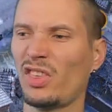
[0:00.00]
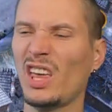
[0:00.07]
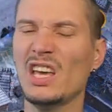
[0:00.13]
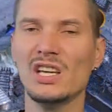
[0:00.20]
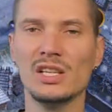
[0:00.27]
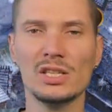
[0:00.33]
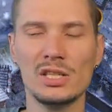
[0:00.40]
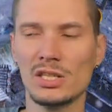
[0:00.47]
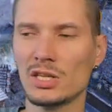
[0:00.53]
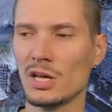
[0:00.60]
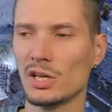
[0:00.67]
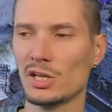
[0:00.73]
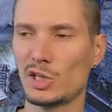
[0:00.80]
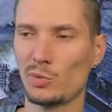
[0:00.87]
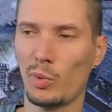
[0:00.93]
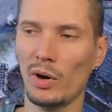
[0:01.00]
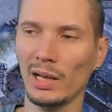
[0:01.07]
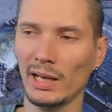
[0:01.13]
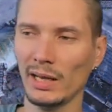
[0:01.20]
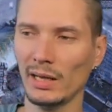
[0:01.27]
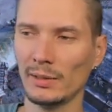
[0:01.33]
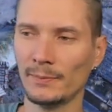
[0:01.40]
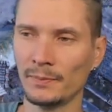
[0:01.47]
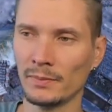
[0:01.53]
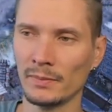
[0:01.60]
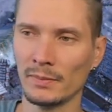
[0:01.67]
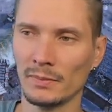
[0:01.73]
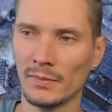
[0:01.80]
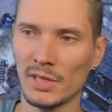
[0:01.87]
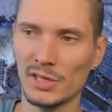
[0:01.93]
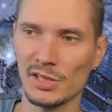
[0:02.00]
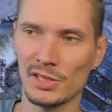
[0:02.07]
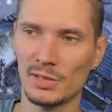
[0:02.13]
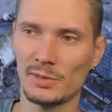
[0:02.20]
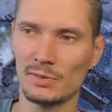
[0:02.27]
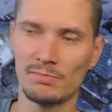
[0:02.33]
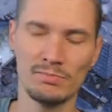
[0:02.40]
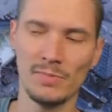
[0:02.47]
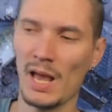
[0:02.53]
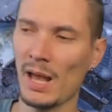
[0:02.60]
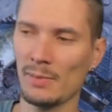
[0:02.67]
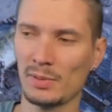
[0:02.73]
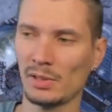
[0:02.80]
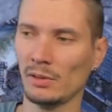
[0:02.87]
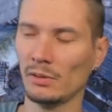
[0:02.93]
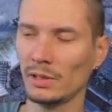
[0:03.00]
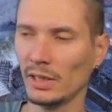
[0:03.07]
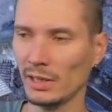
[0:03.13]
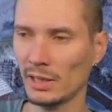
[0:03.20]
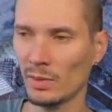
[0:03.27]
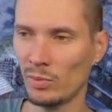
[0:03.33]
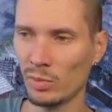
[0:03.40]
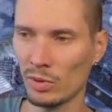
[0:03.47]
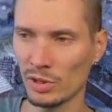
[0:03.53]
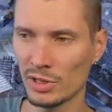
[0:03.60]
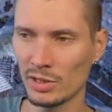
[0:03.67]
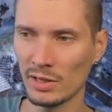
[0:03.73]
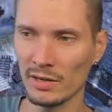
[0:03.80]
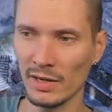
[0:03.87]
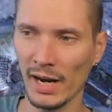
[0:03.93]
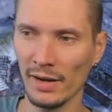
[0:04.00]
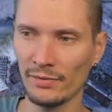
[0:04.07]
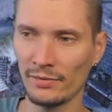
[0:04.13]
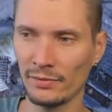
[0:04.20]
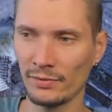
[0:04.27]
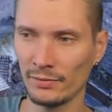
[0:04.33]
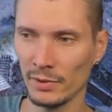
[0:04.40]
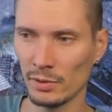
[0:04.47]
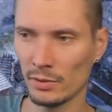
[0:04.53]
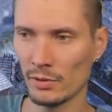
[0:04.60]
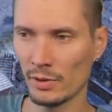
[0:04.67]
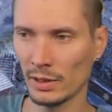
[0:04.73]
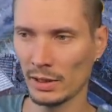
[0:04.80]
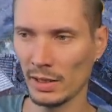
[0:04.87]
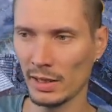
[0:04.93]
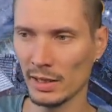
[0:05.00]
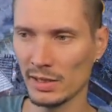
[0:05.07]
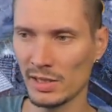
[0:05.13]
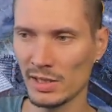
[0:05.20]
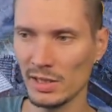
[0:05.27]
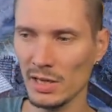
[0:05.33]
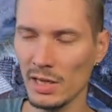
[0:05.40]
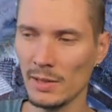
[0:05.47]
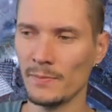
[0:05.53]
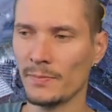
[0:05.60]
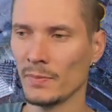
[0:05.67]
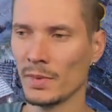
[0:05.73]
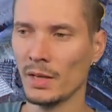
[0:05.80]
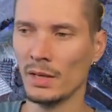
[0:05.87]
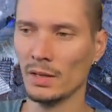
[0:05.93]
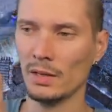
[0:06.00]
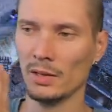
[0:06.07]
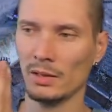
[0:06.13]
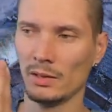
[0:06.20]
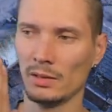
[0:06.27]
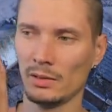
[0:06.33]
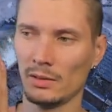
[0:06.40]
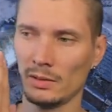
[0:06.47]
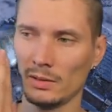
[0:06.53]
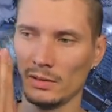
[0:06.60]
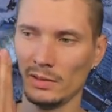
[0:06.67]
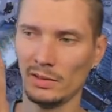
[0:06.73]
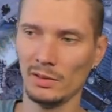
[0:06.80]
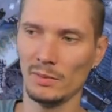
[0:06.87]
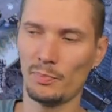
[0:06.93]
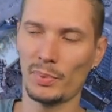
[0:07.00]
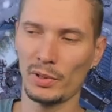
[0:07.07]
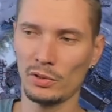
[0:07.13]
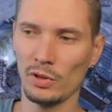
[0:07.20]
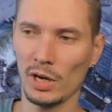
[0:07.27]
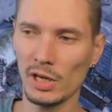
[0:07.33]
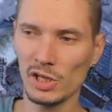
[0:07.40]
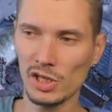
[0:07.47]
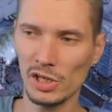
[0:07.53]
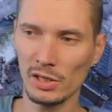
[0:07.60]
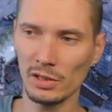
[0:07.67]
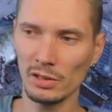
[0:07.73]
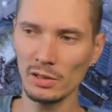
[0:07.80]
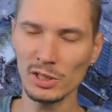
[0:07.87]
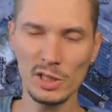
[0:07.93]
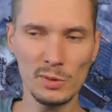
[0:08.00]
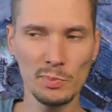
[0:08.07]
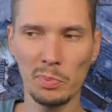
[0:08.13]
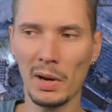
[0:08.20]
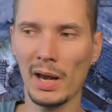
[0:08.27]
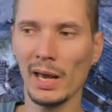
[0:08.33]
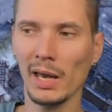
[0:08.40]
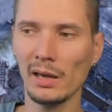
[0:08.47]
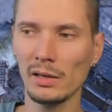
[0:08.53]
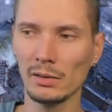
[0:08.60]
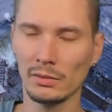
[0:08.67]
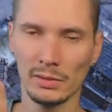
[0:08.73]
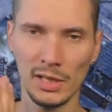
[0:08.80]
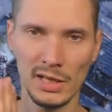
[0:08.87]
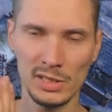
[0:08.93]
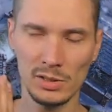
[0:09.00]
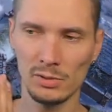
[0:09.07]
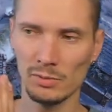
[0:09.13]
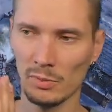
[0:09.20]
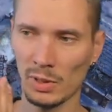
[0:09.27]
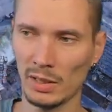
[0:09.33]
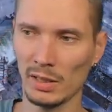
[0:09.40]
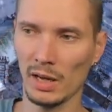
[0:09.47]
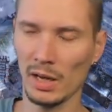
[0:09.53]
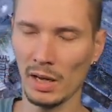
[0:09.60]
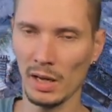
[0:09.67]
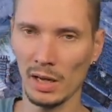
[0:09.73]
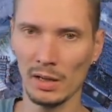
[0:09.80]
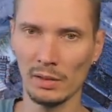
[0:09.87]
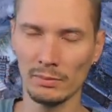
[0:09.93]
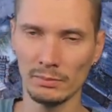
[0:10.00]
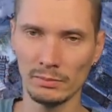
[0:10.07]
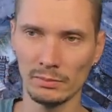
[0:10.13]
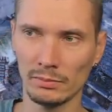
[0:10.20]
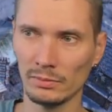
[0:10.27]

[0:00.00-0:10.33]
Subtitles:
things spoiling. This is absolutely the worst graph you currently can see. Production spike, that's when the